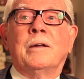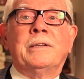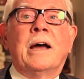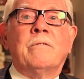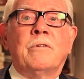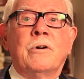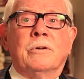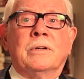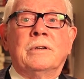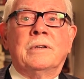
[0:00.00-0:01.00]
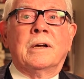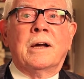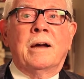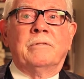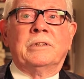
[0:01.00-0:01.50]
divert the
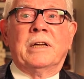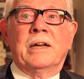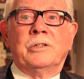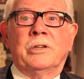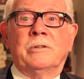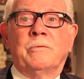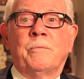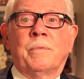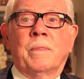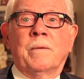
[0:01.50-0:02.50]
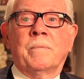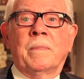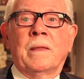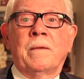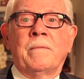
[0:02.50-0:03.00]
conversation.
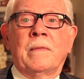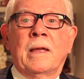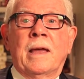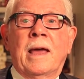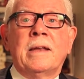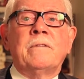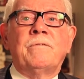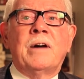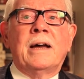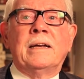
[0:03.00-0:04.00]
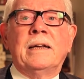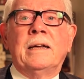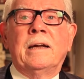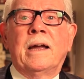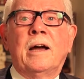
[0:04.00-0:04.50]
And then
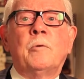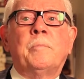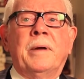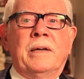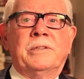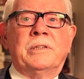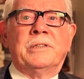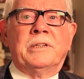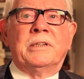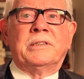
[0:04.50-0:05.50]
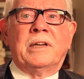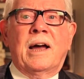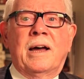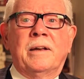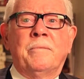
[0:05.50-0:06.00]
finally, help patients
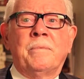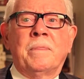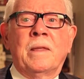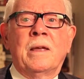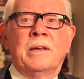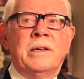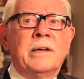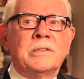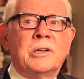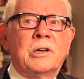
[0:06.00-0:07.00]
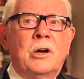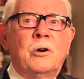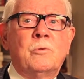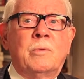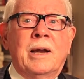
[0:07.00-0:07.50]
decide. Years
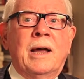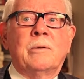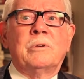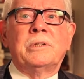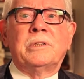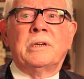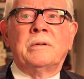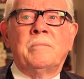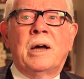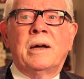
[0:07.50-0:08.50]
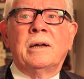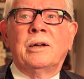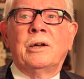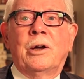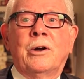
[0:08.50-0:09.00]
ago, when I was in my
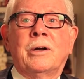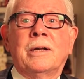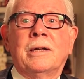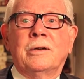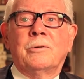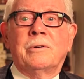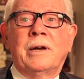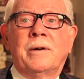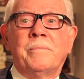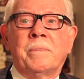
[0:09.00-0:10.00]
early career,